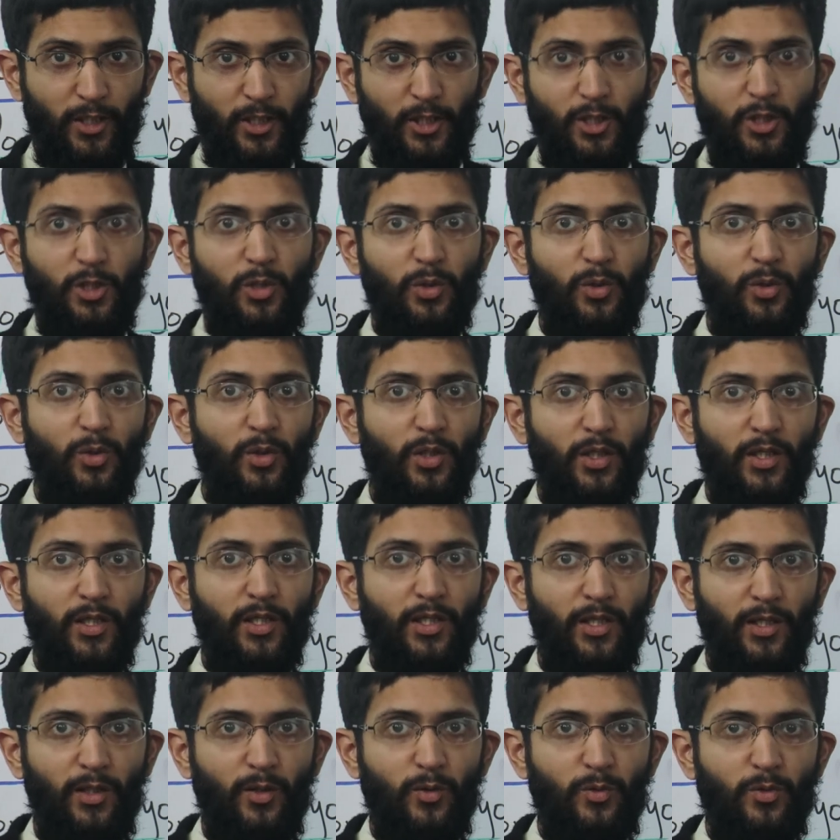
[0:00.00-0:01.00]
your
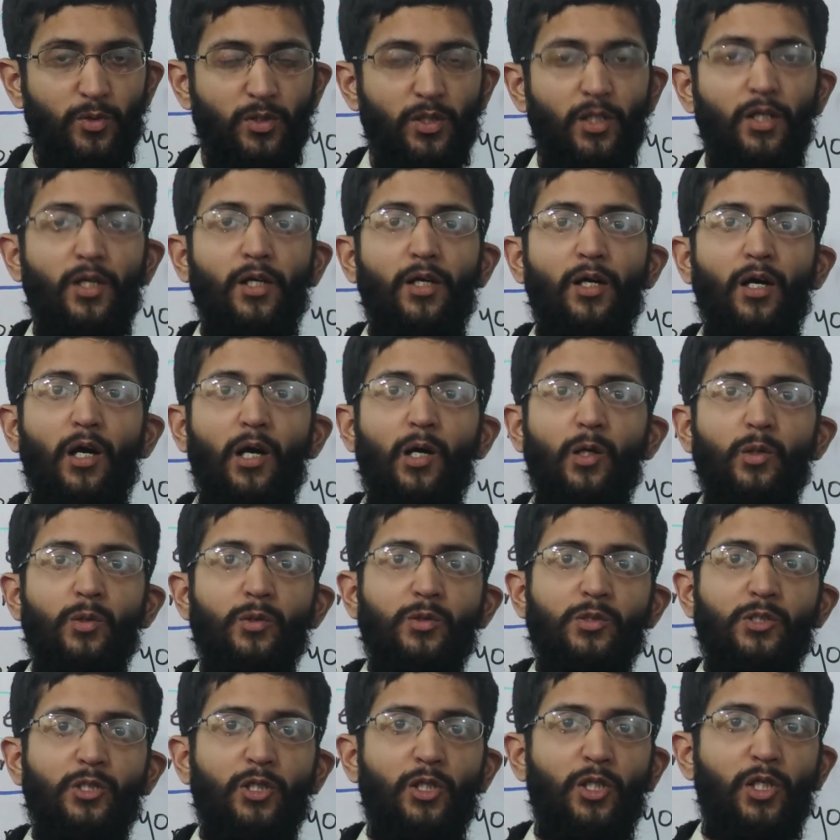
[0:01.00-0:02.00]
account, how
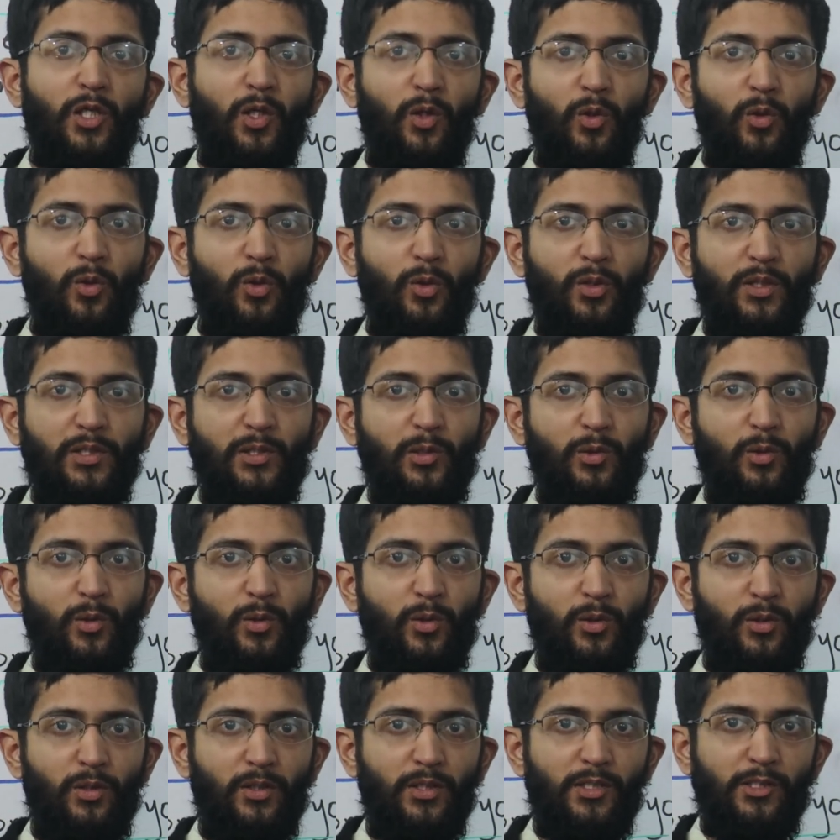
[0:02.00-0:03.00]
to secure
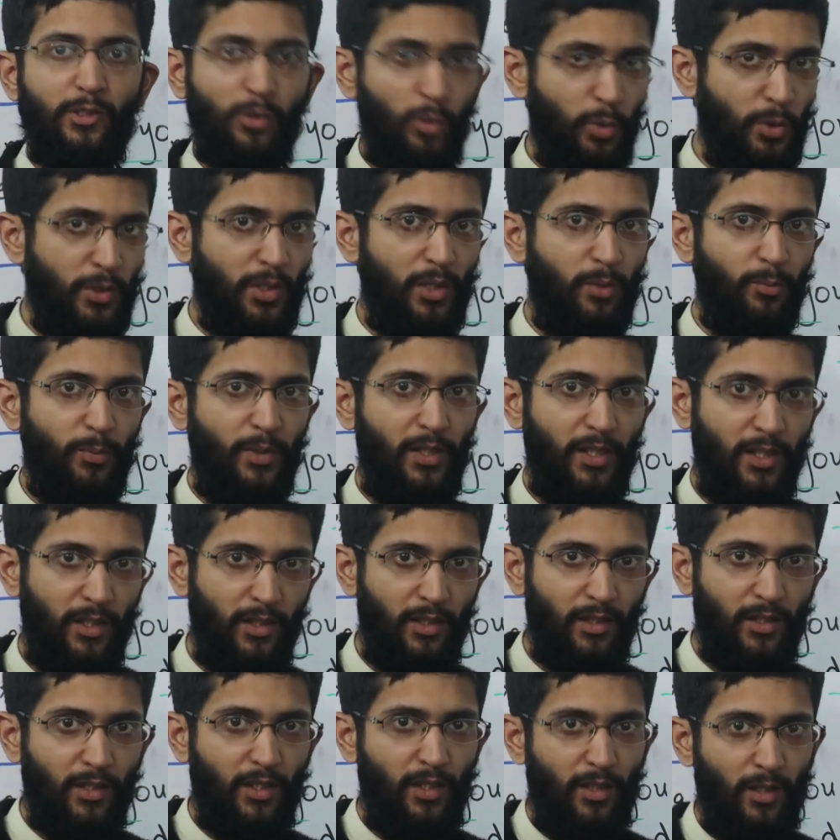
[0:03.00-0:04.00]
your social
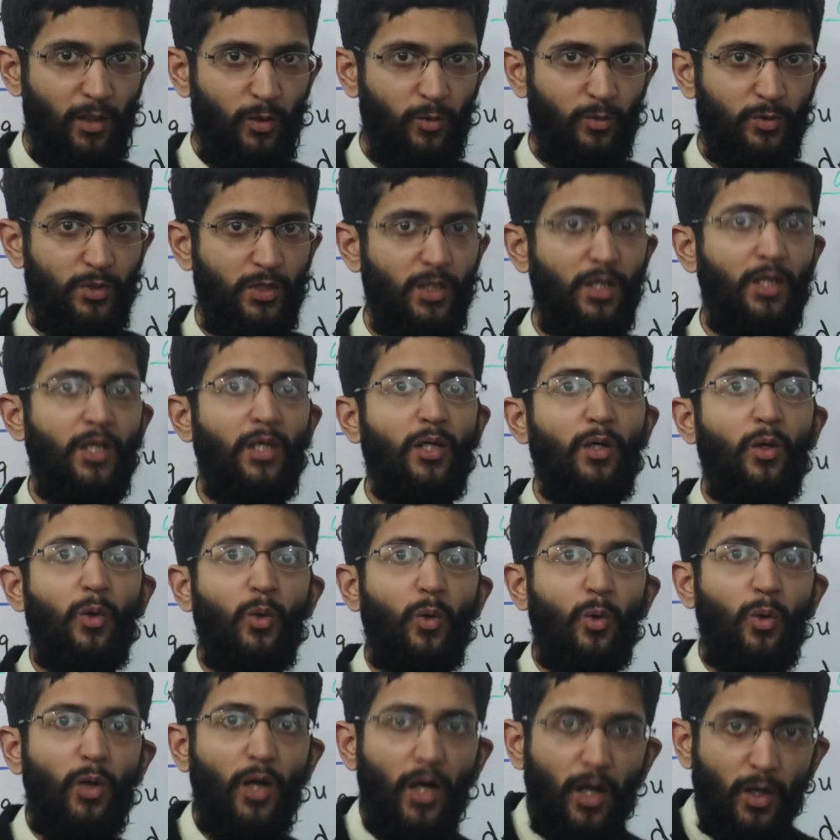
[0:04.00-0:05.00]
media accounts,
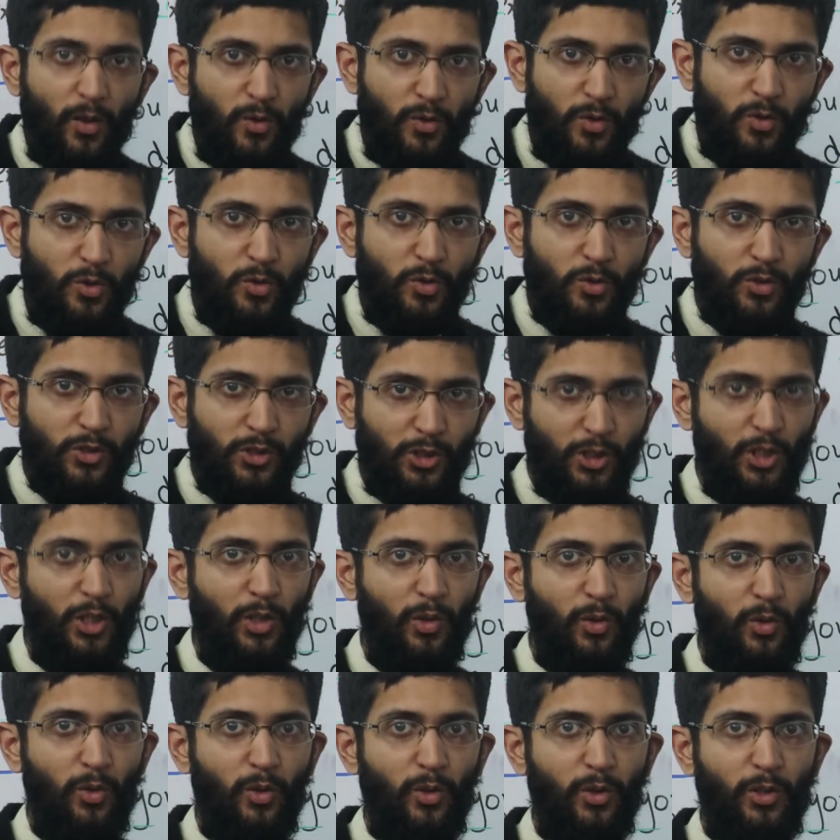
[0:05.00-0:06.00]
or how to
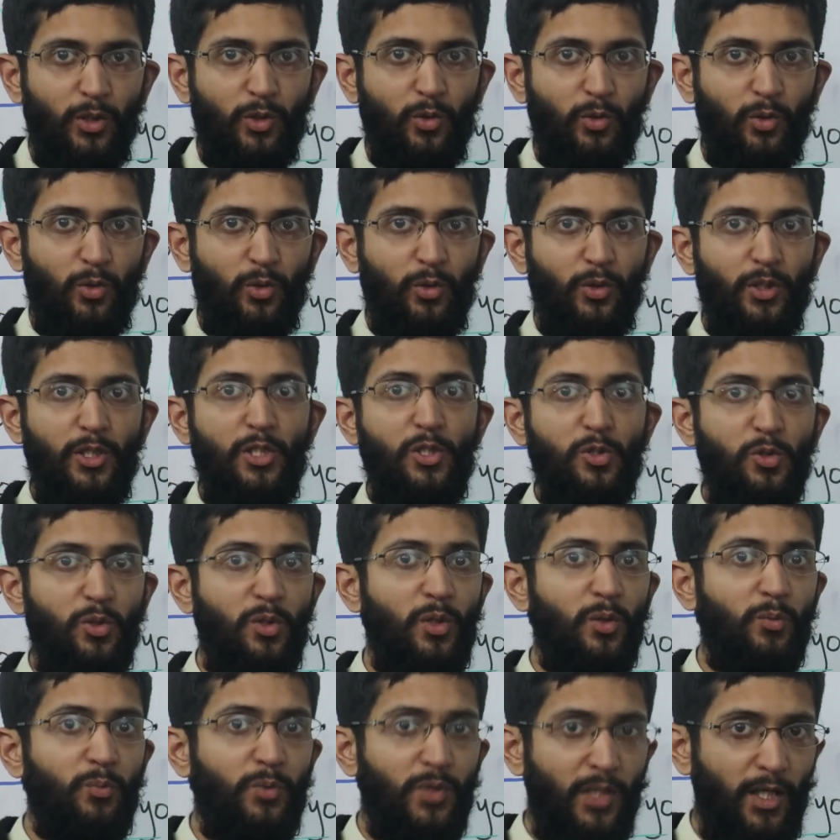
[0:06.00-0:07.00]
secure your
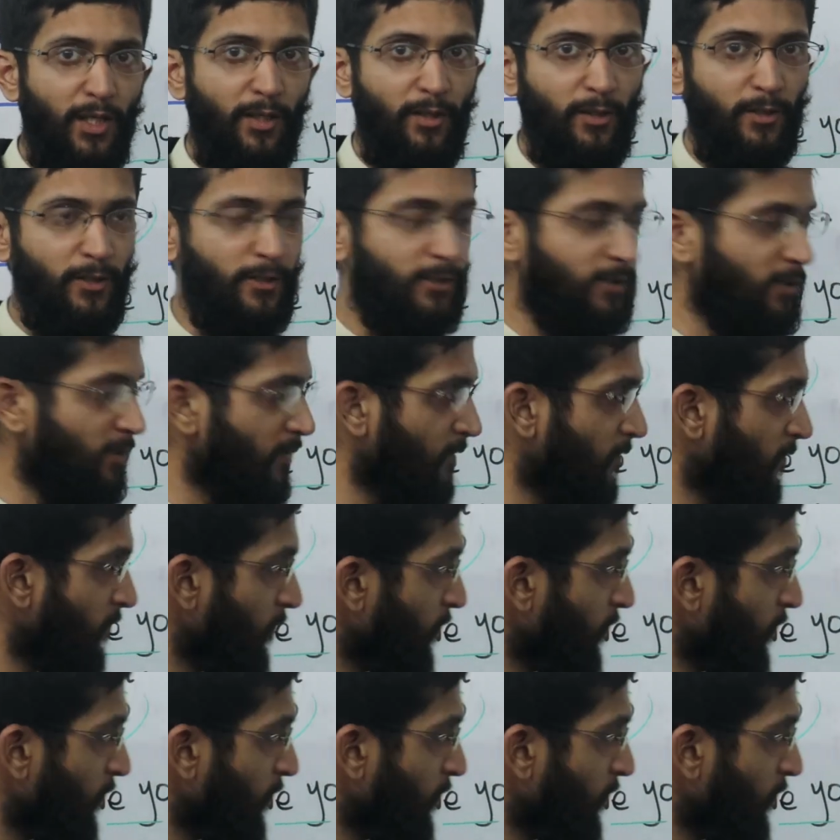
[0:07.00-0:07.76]
YouTube channels?